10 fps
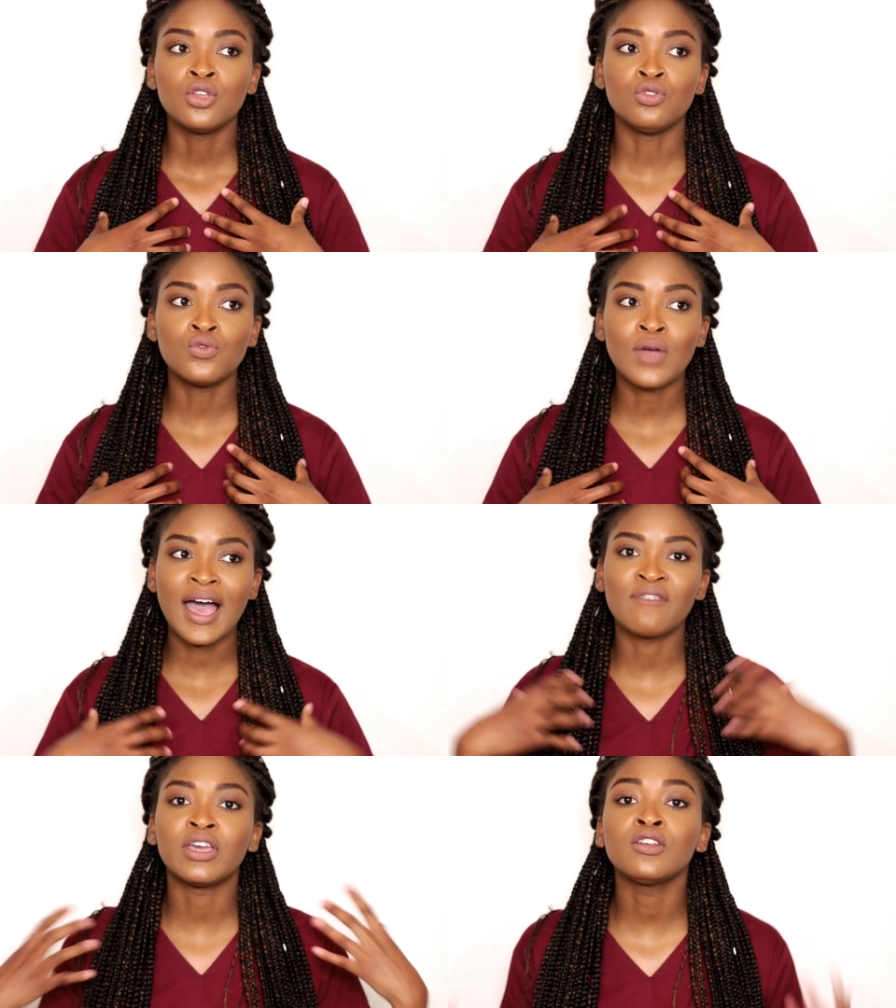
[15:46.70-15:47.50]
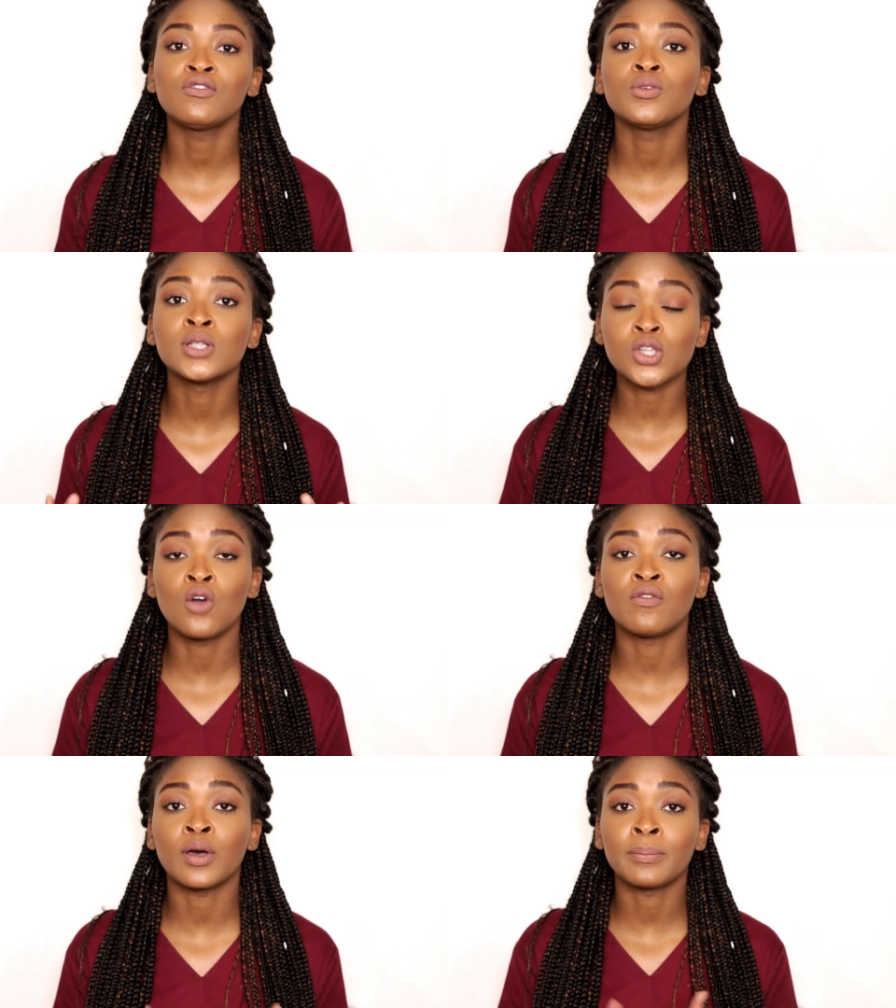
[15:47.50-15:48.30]
you have influence
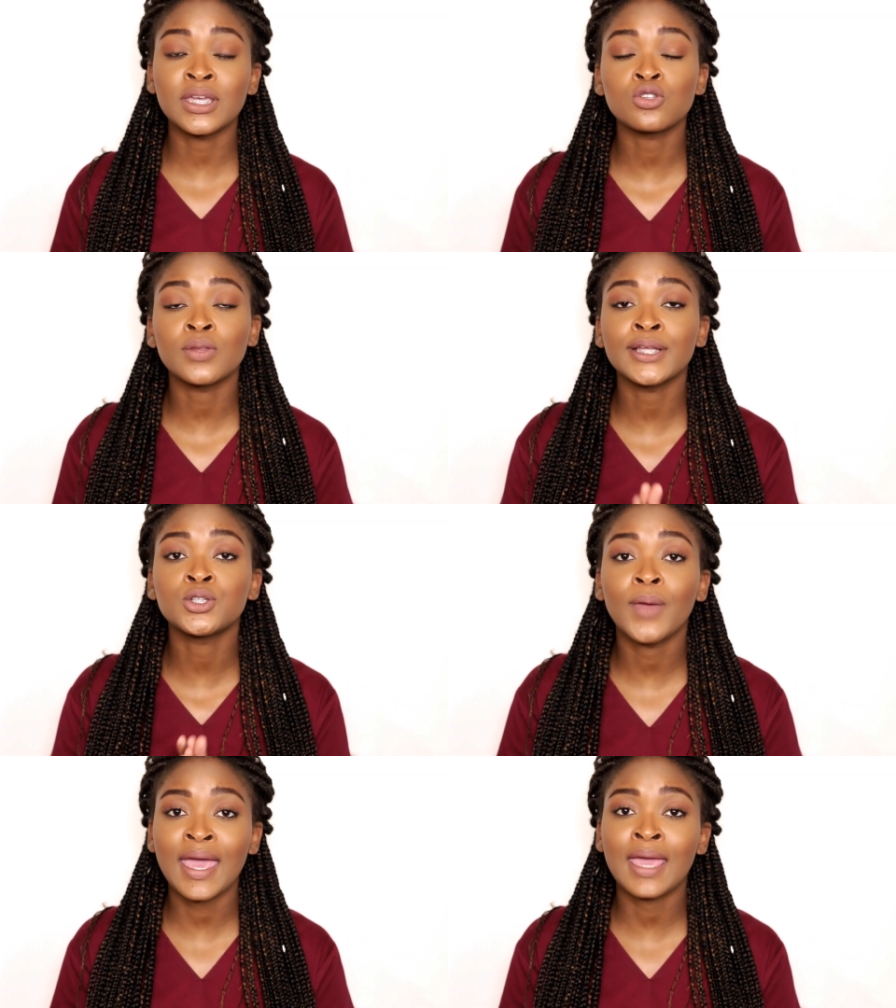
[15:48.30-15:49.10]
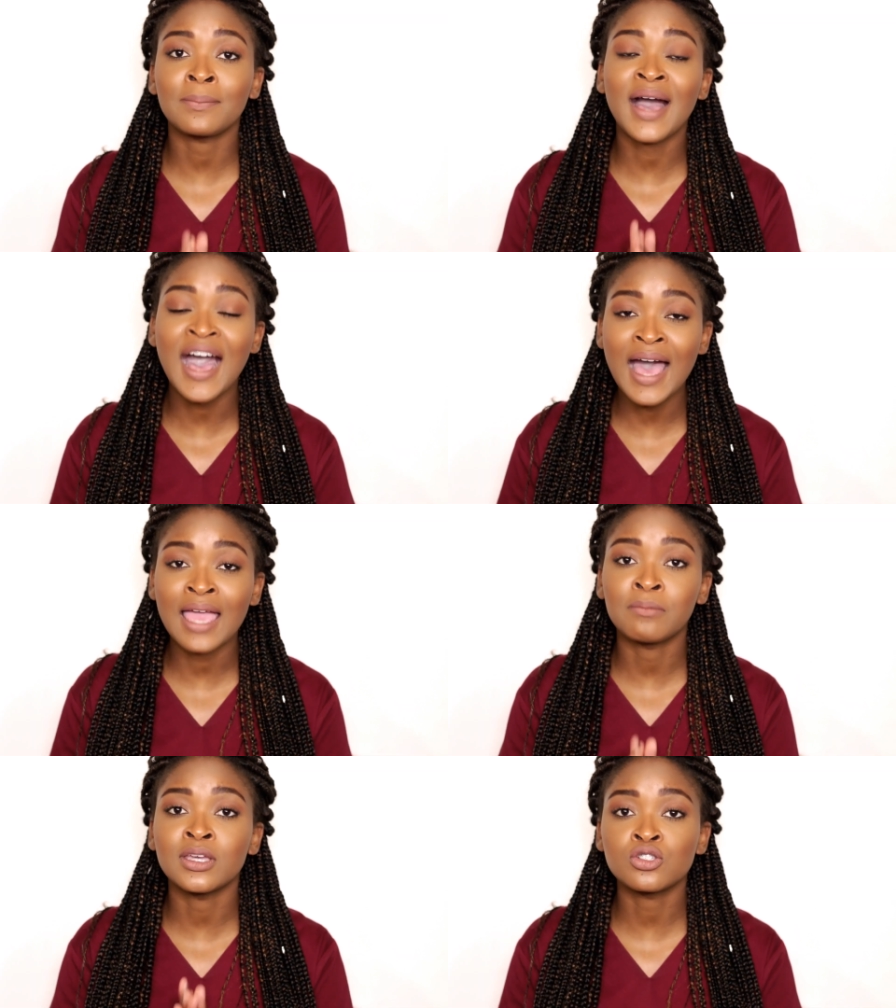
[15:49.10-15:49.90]
over, make sure that you aim
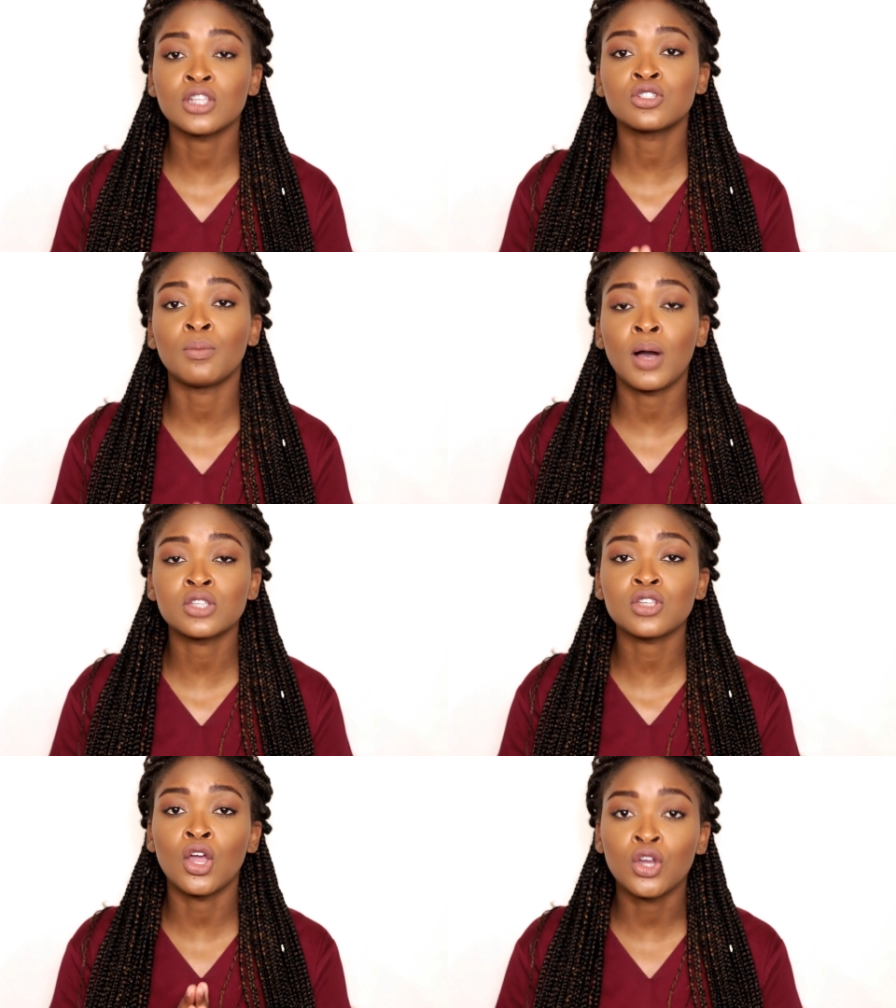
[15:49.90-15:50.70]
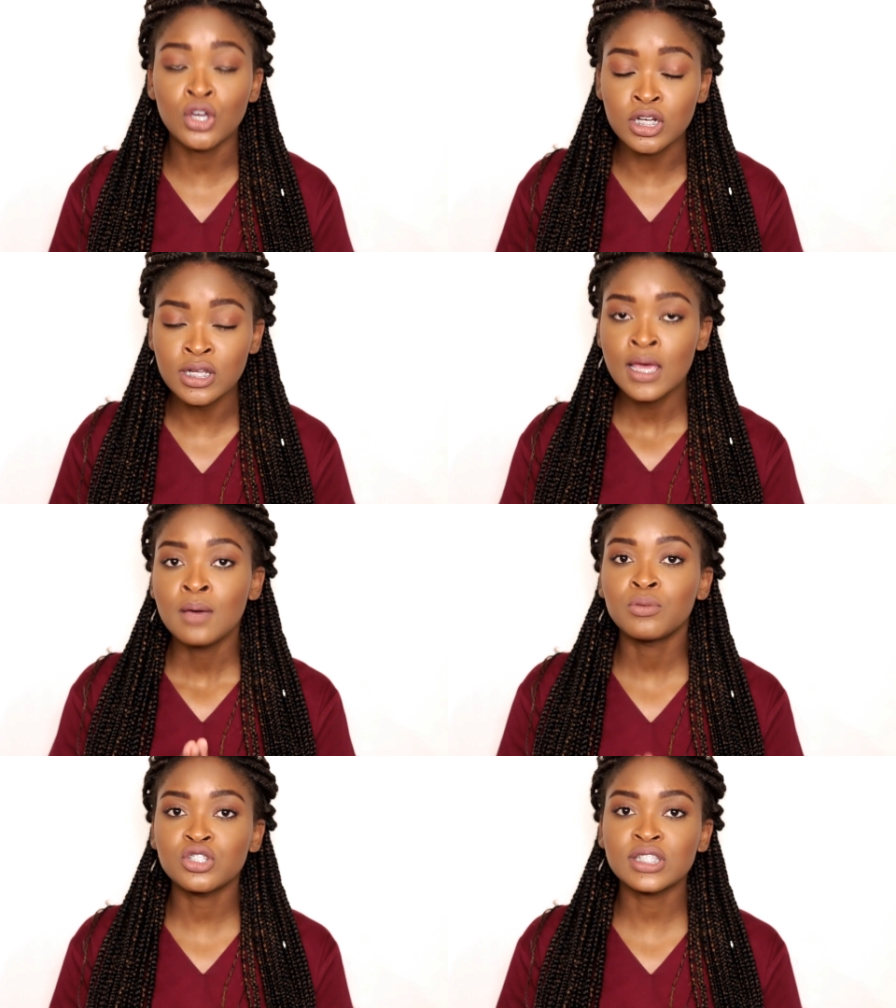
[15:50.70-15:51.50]
high, make sure that your marks are good,
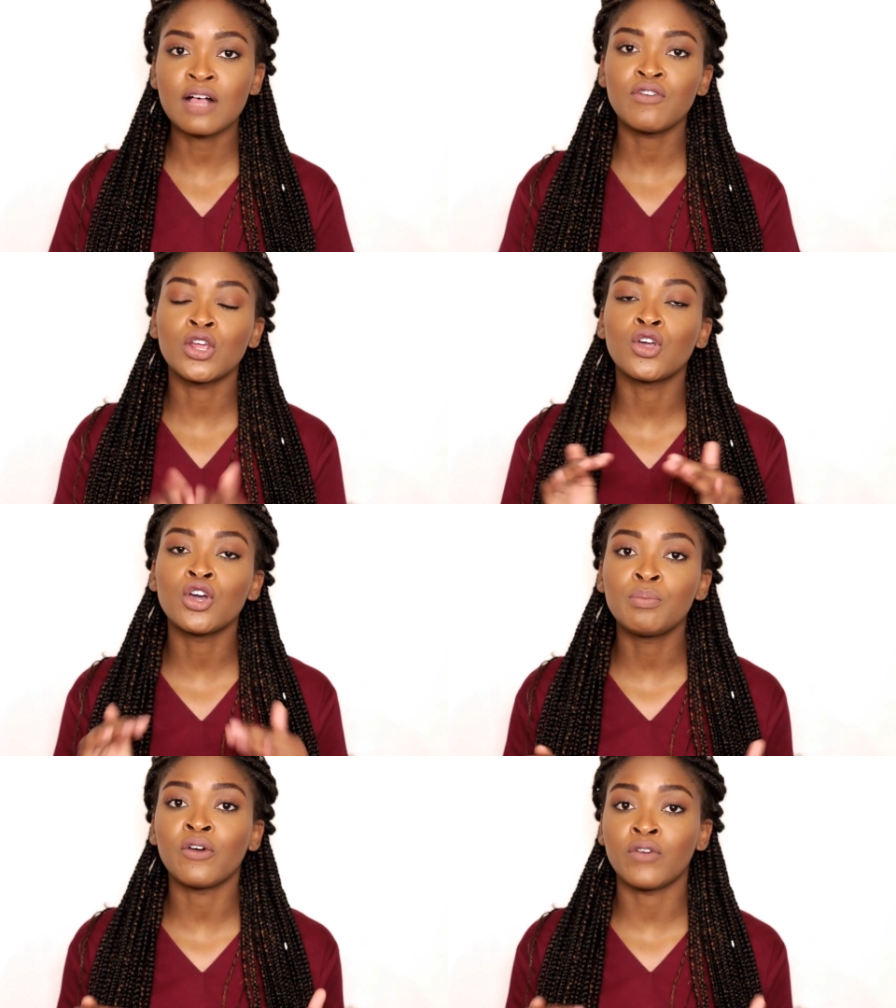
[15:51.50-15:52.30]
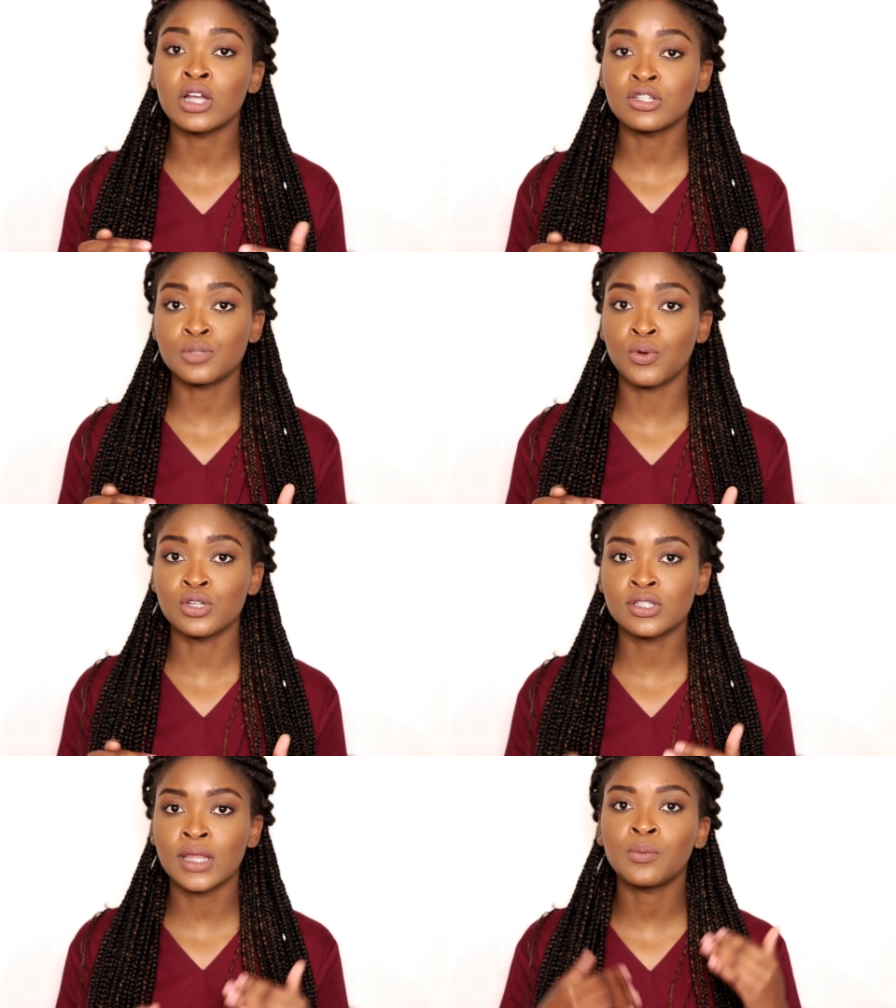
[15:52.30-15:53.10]
put yourself at a good vantage
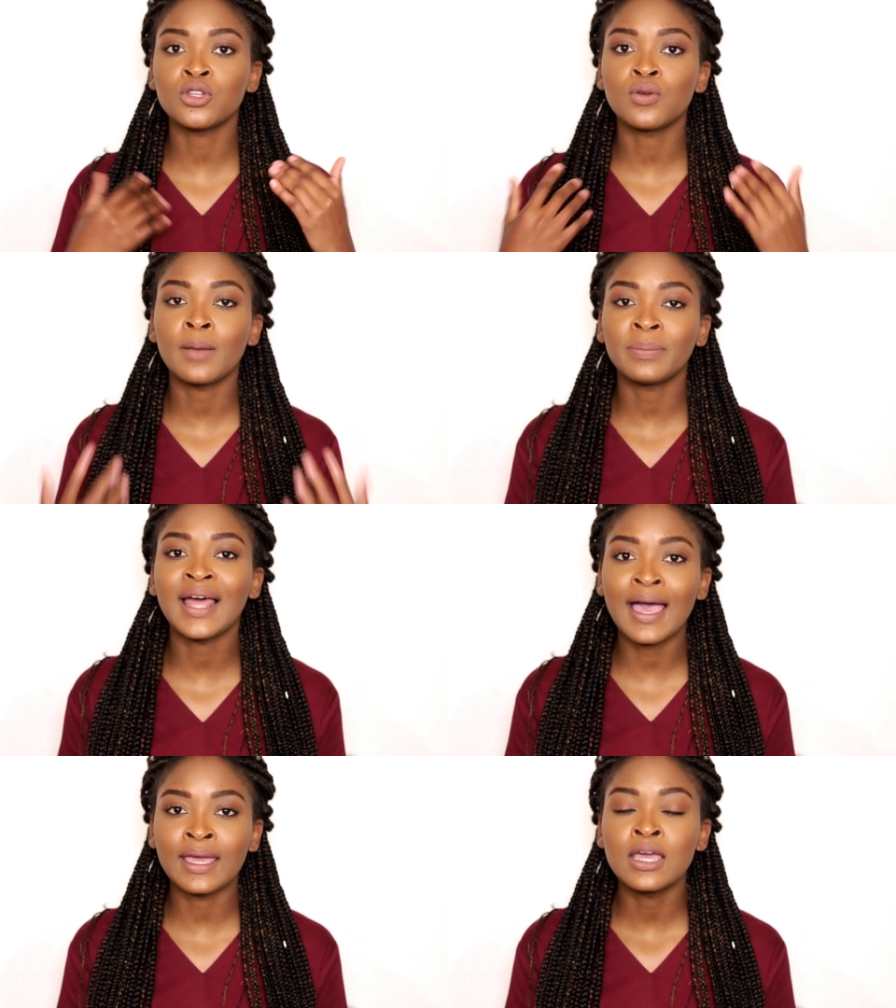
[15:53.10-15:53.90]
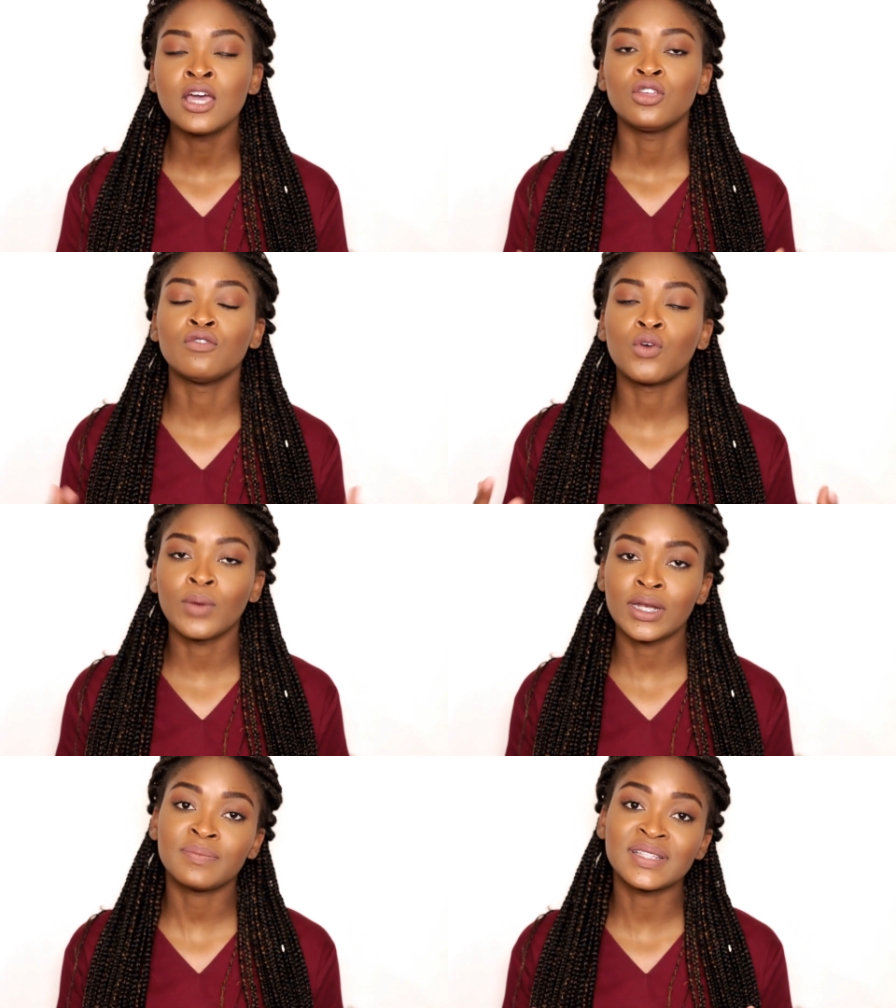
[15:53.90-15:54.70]
point so that when you apply, you've
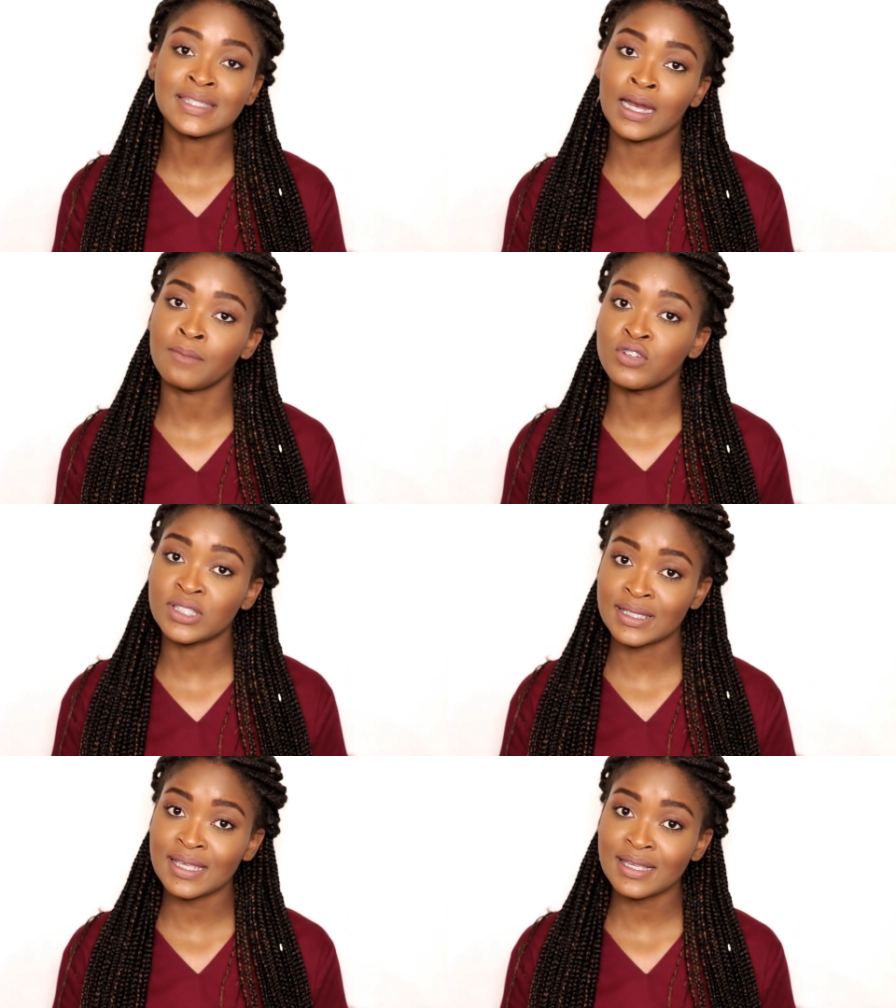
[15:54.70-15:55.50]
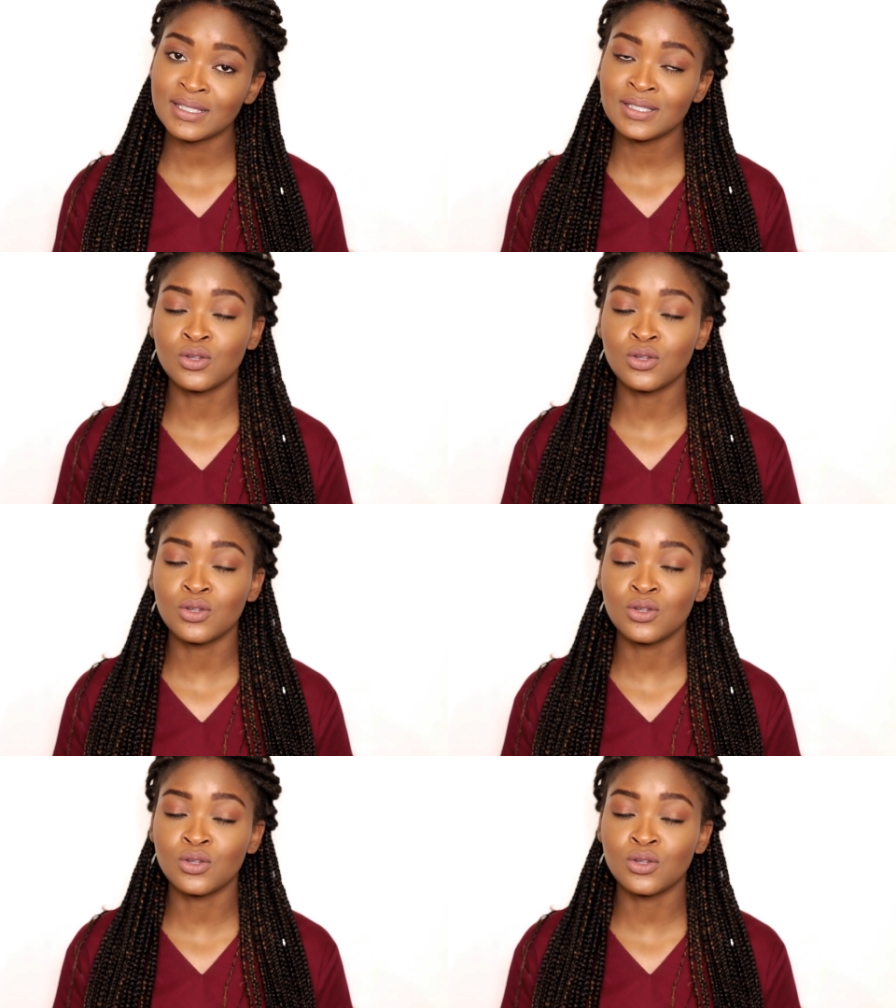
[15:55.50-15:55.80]
already been set up for success.